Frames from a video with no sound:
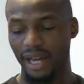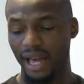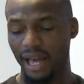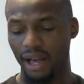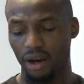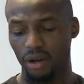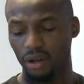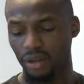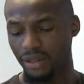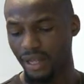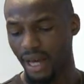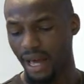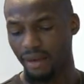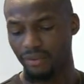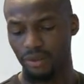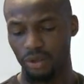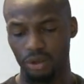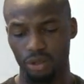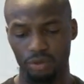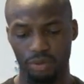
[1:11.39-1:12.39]
I, all the thing I have
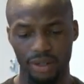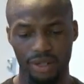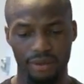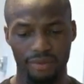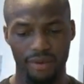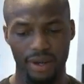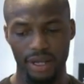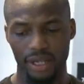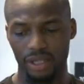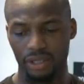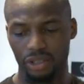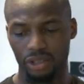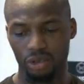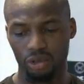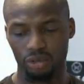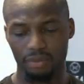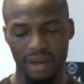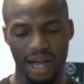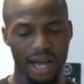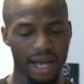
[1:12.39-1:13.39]
to do to win the fight is
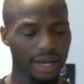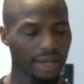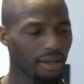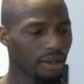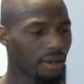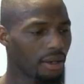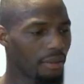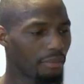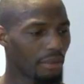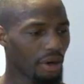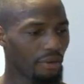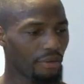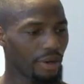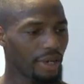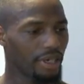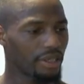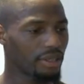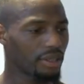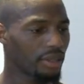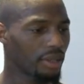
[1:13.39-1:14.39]
use my height, my
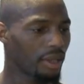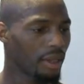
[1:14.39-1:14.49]
reach,